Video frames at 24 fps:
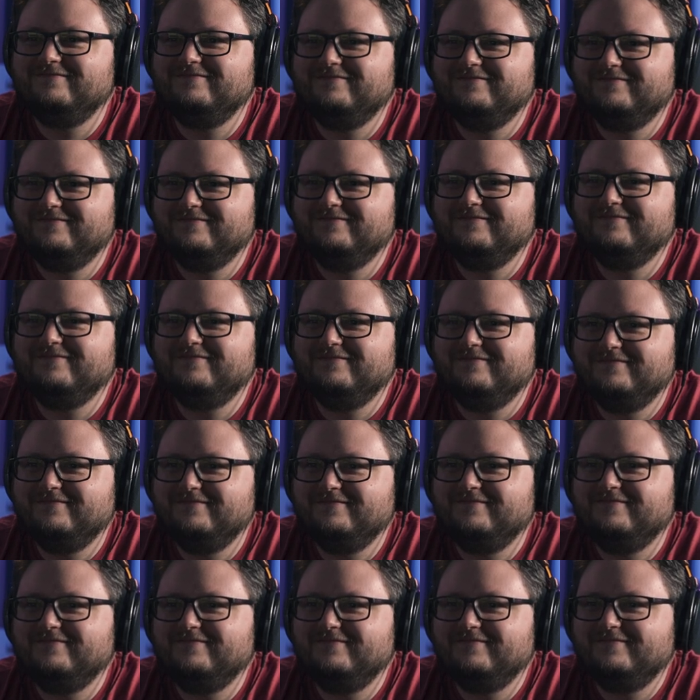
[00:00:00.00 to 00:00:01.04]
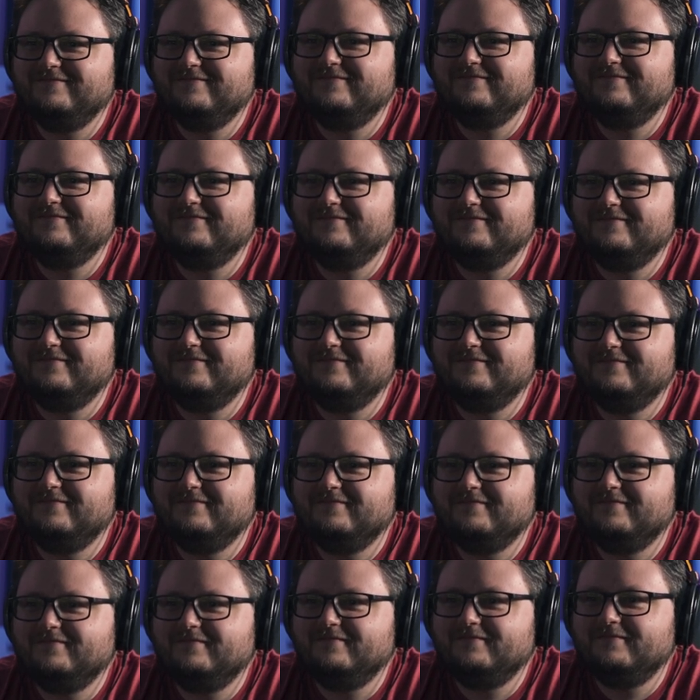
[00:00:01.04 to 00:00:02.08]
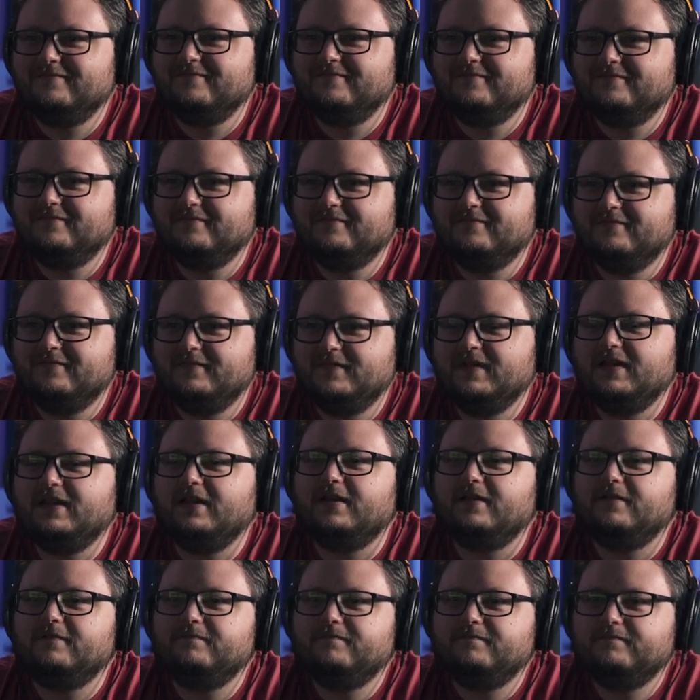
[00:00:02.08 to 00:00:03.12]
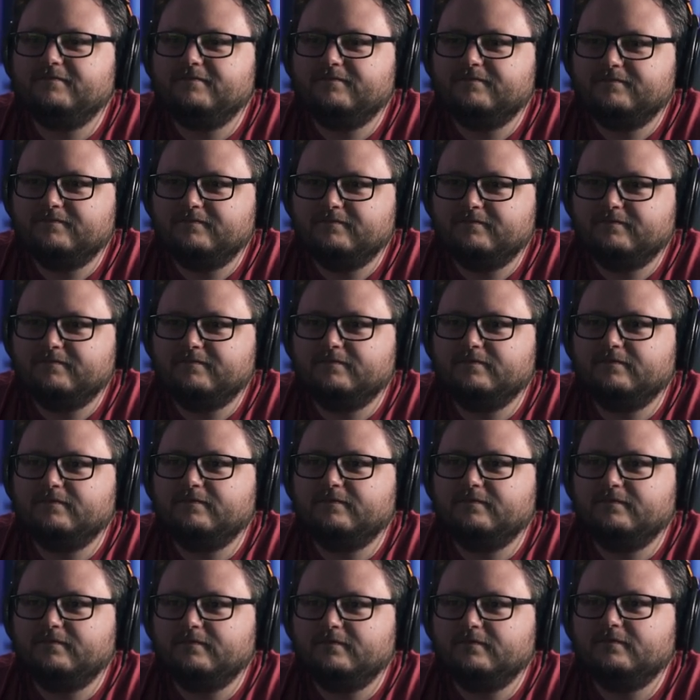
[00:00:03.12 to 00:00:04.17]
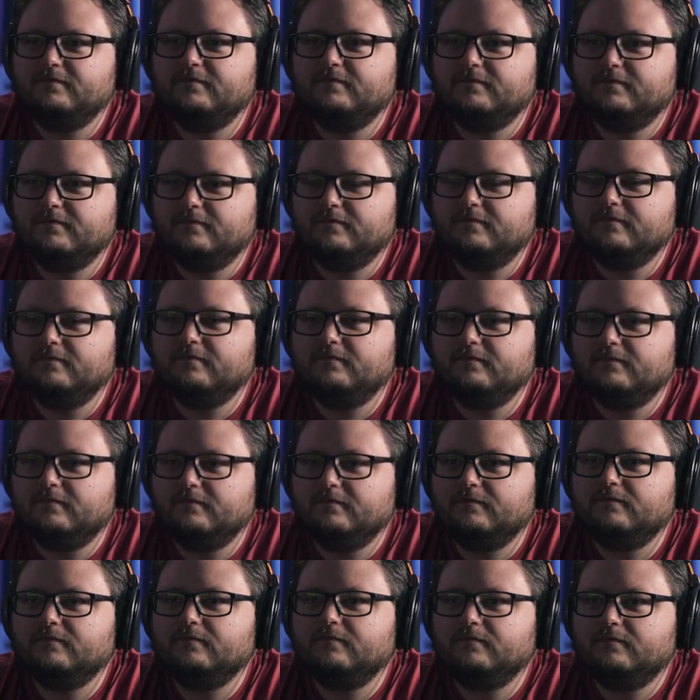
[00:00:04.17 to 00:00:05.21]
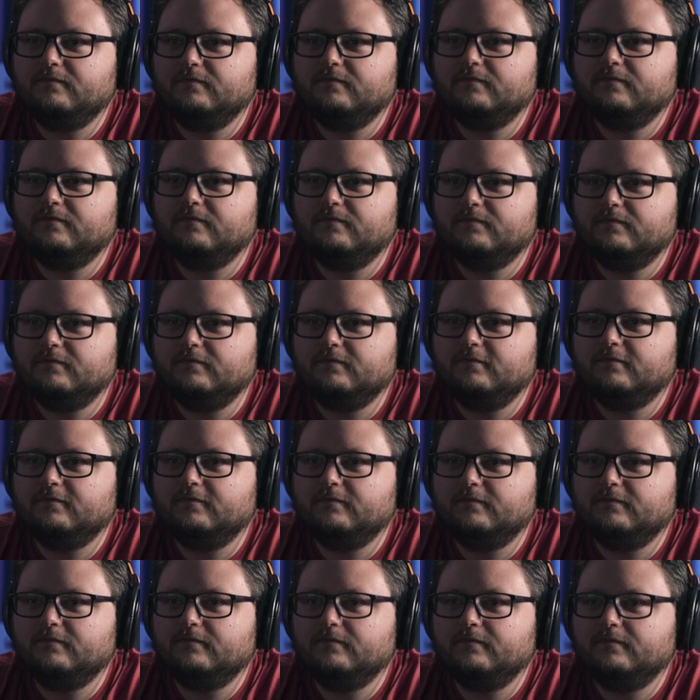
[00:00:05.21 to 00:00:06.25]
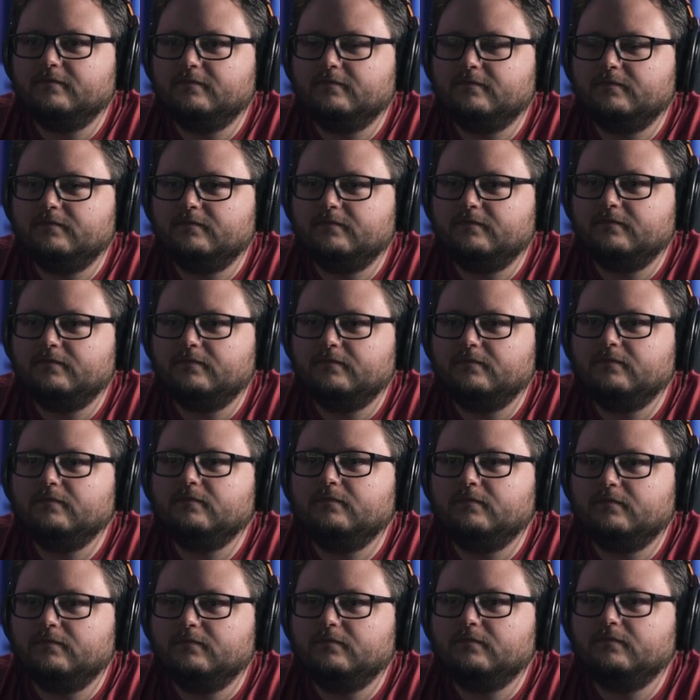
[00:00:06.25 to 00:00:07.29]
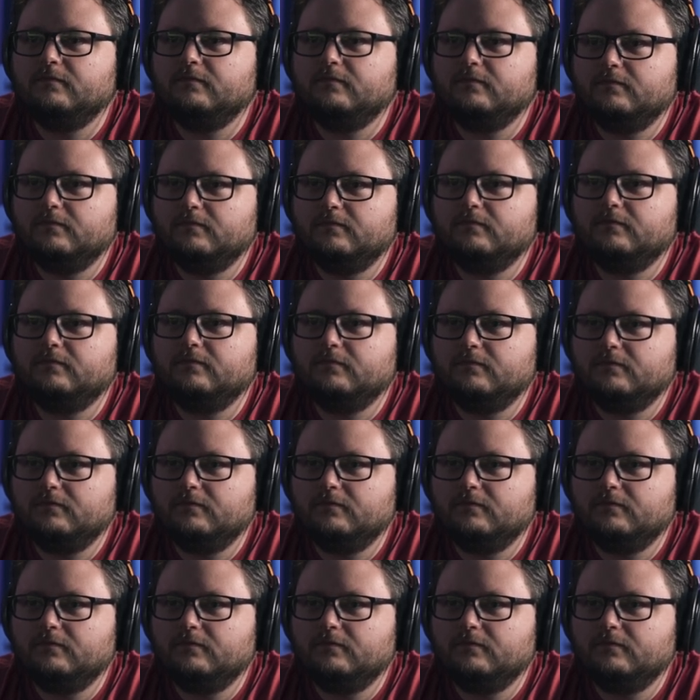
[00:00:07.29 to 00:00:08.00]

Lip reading: [no speech]